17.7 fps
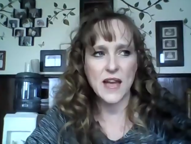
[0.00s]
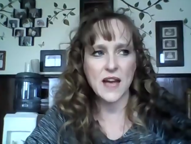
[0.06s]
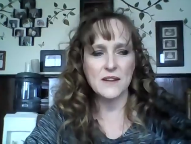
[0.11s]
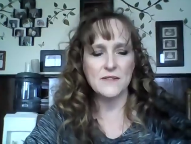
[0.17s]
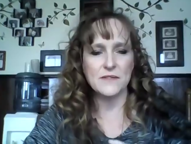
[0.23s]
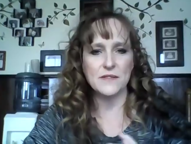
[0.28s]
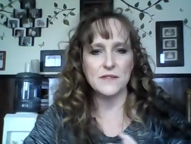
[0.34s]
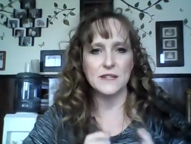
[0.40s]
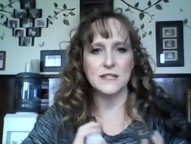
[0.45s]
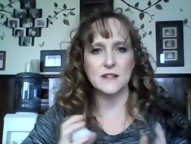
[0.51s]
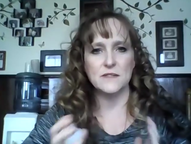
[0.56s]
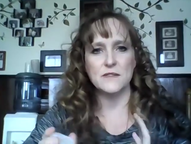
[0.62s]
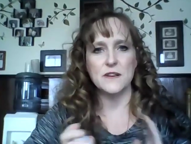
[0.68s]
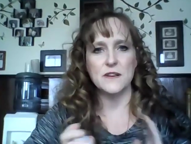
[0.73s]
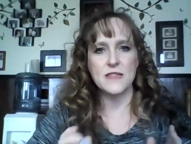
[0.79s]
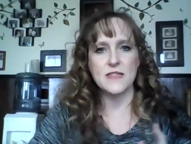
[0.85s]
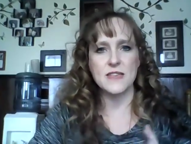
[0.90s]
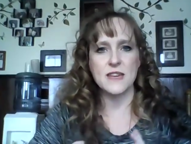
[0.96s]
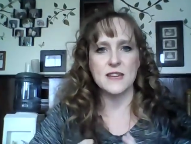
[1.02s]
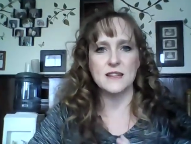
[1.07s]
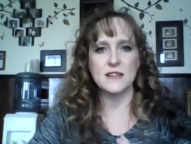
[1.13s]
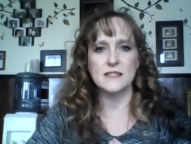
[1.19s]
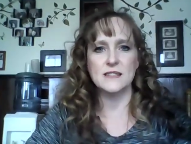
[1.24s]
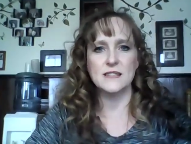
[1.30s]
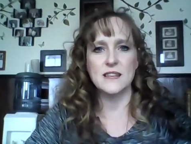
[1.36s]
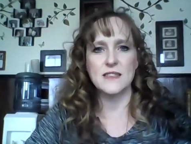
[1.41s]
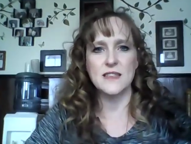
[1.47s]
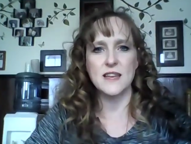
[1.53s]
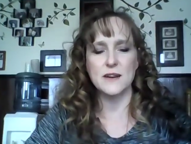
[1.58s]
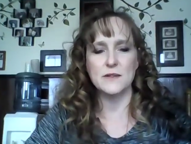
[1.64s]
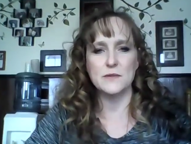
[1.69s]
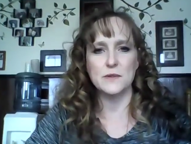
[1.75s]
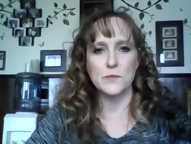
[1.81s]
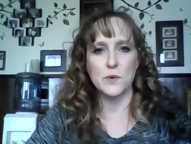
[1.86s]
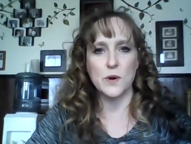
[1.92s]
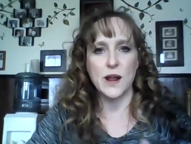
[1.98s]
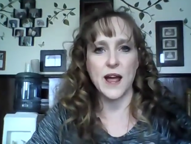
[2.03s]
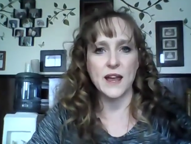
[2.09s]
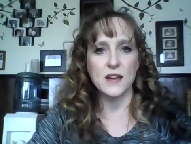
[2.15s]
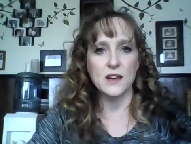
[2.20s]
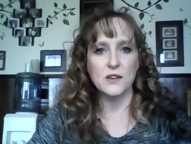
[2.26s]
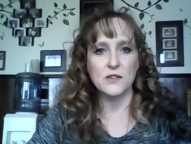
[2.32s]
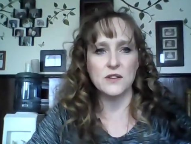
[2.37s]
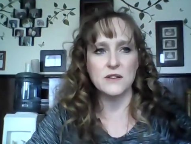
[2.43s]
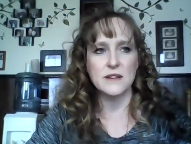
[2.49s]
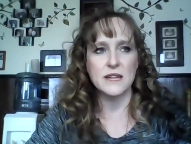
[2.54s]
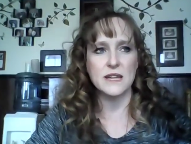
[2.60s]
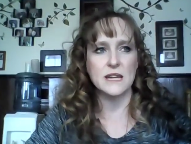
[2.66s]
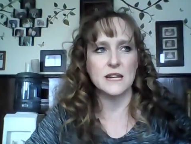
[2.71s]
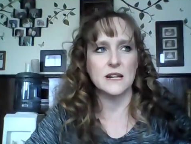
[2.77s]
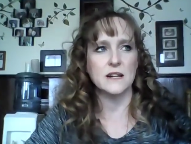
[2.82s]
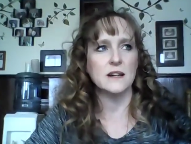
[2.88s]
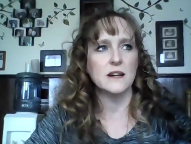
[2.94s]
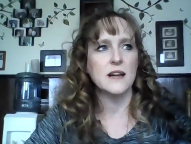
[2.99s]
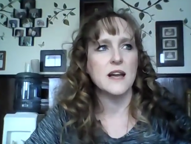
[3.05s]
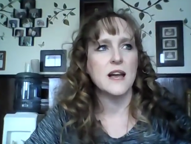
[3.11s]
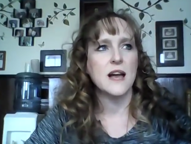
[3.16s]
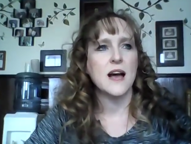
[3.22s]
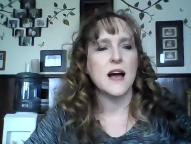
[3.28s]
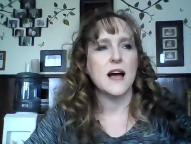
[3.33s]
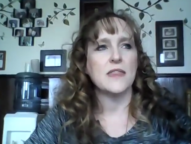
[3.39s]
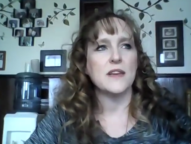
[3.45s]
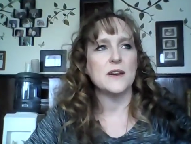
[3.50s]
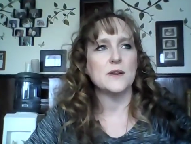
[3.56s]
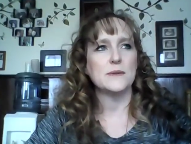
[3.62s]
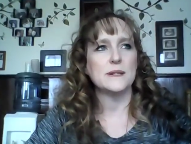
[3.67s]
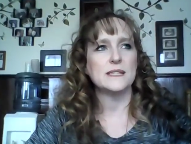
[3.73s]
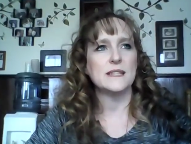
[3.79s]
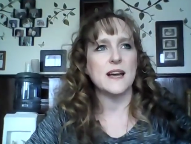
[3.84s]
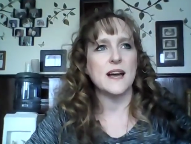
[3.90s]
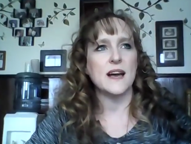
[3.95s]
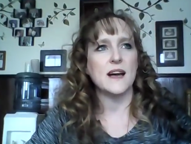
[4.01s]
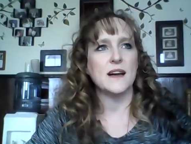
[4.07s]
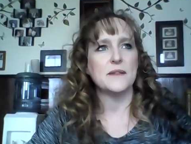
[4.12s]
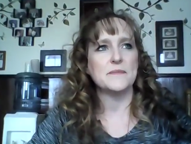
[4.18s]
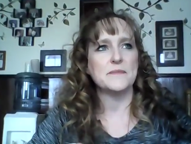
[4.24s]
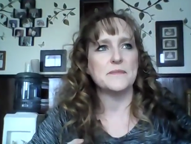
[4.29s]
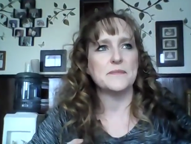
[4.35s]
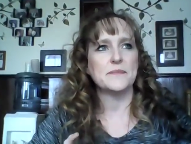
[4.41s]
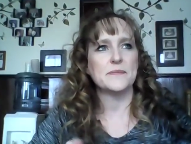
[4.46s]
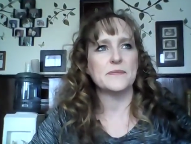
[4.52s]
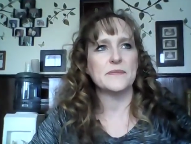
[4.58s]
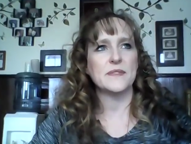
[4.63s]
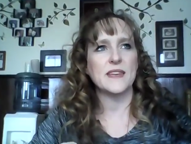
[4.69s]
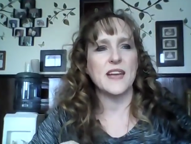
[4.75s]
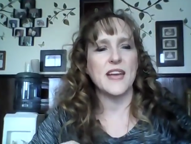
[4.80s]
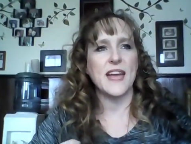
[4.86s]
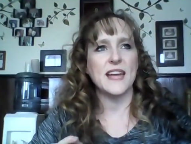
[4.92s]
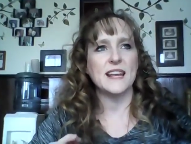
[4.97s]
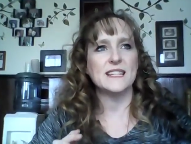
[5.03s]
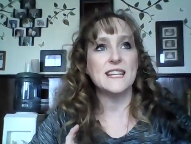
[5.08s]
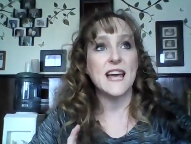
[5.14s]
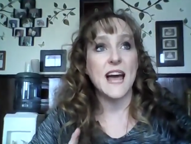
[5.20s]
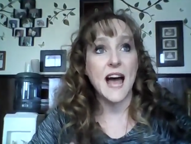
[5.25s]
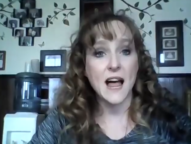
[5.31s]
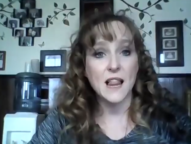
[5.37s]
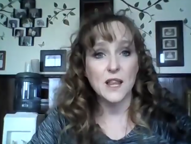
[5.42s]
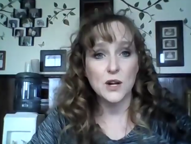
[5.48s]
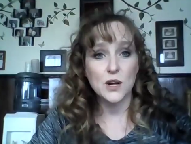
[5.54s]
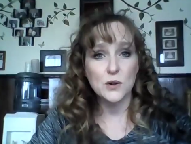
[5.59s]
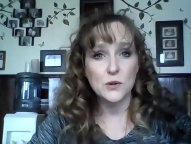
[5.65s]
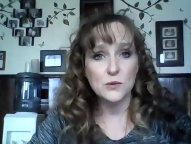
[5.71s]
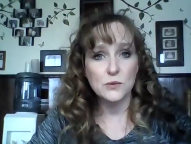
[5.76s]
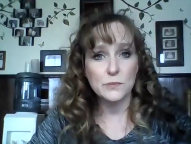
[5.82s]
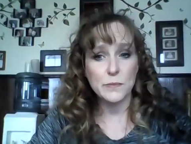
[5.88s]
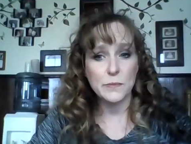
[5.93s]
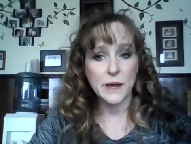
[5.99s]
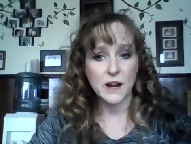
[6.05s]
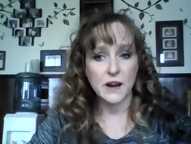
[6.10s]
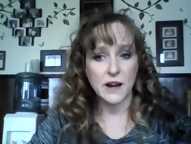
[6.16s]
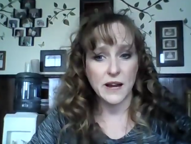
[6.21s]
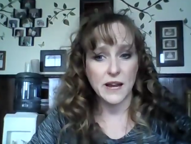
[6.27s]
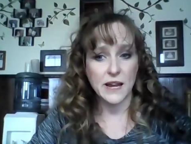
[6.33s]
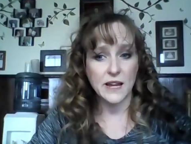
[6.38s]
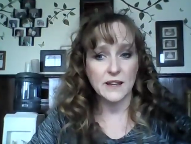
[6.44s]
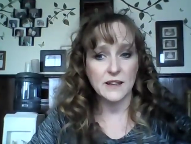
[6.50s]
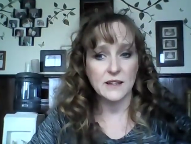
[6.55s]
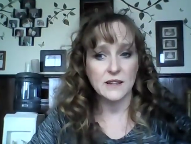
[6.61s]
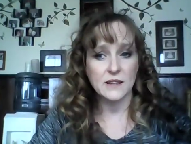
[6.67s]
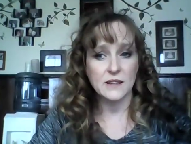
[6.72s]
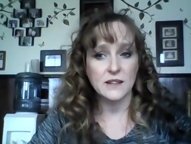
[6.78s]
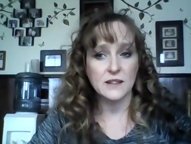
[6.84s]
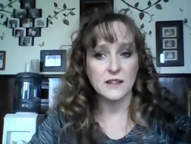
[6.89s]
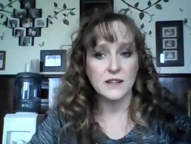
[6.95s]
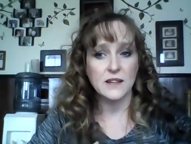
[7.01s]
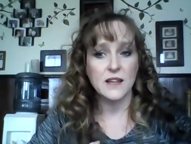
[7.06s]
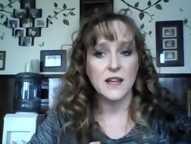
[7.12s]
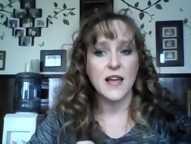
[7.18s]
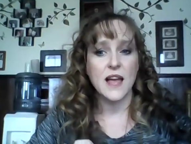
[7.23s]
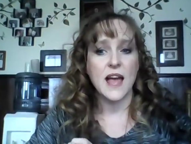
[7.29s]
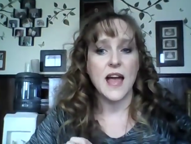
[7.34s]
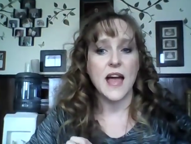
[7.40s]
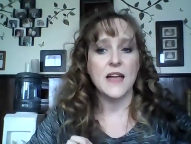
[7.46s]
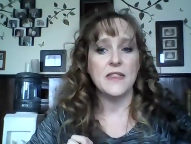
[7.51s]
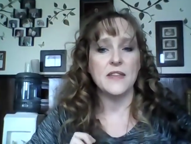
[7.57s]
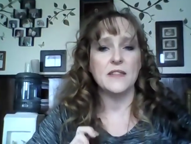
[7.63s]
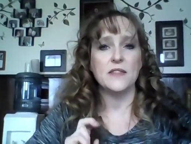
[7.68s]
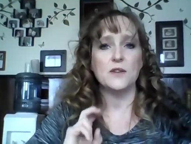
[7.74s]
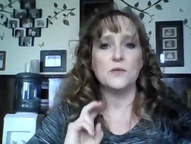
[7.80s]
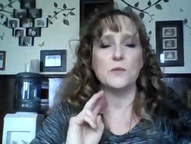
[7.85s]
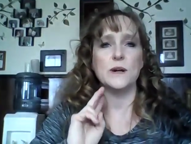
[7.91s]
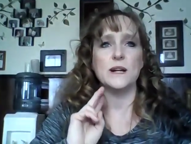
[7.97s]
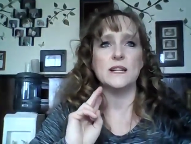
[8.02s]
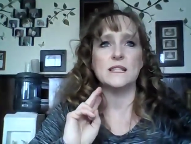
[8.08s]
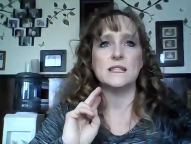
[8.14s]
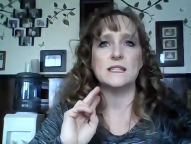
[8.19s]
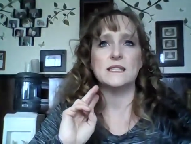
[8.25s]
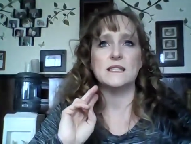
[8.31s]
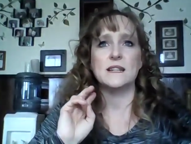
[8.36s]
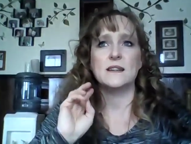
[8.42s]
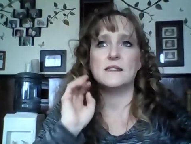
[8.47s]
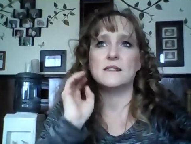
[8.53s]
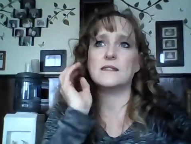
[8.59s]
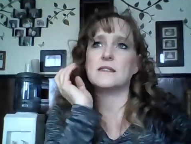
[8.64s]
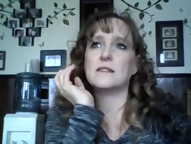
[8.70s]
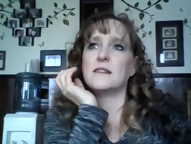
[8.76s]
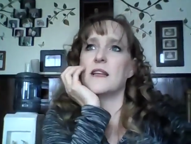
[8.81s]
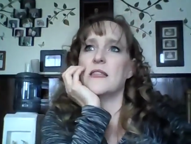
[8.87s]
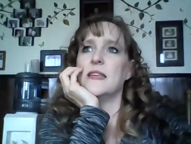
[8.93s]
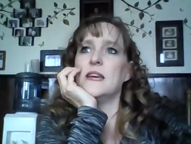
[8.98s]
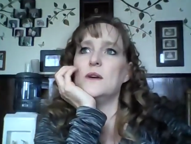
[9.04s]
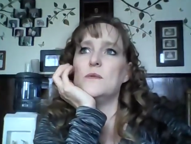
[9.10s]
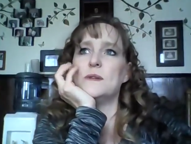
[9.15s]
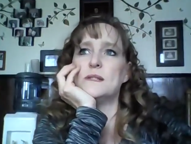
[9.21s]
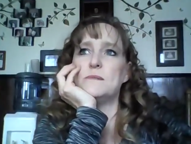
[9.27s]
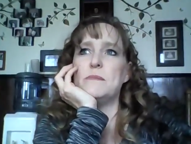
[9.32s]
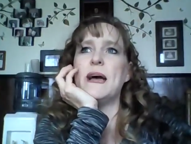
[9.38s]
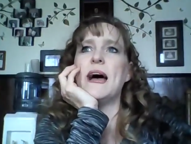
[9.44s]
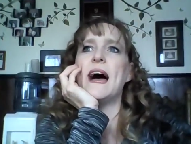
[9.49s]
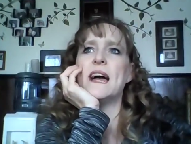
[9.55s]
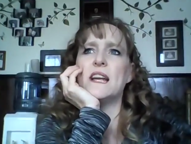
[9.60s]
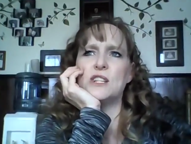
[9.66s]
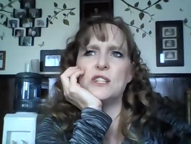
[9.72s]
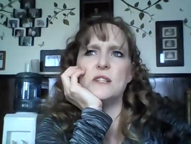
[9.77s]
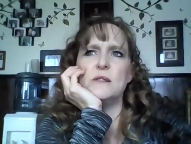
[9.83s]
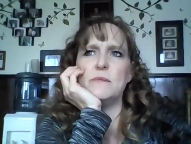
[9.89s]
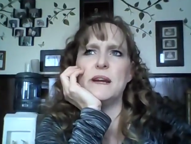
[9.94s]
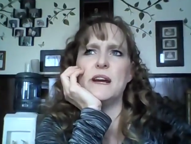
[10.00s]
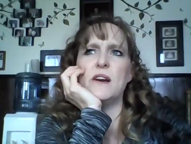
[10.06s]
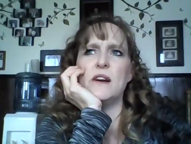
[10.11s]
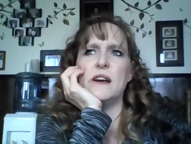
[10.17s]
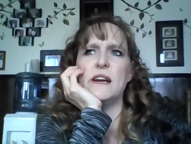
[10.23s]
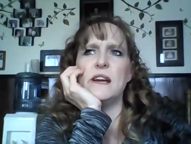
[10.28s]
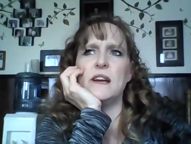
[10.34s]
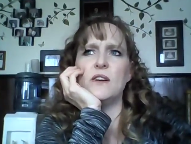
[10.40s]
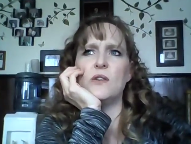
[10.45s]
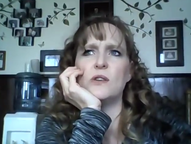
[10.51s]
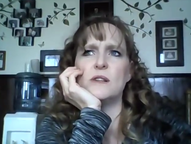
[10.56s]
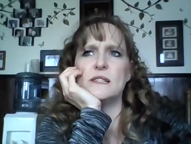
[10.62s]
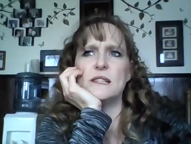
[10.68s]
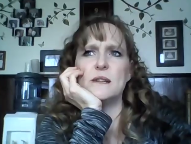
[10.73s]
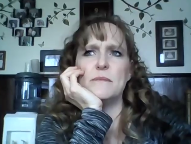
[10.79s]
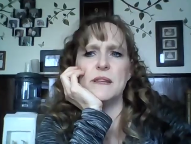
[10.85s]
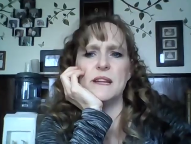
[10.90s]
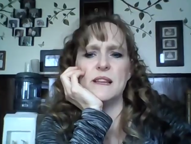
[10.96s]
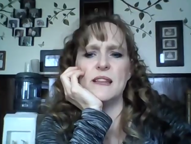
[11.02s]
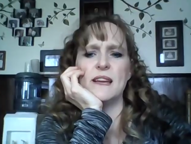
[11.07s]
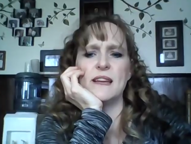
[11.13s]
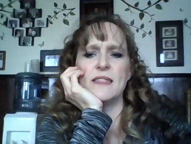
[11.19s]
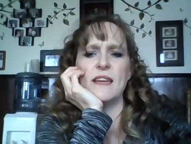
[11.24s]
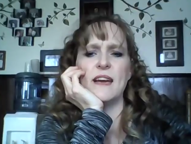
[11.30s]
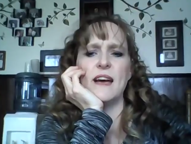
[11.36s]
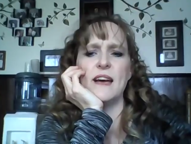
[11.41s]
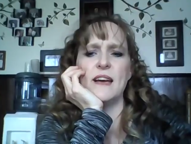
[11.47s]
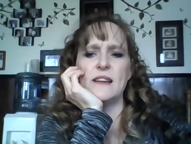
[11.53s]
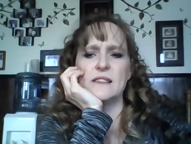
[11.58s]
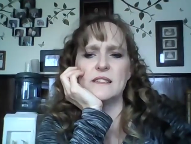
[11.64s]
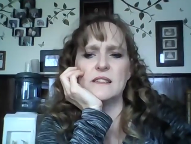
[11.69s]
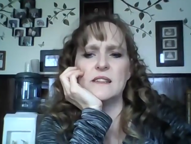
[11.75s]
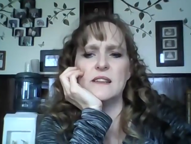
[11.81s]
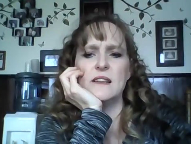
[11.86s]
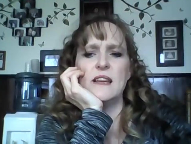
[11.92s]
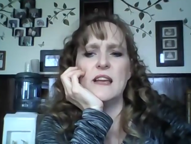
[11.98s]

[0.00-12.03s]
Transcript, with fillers: they have different things than what I can grow here. There was a. a tallow berry, and then there was, I think it was passion berry or something like that.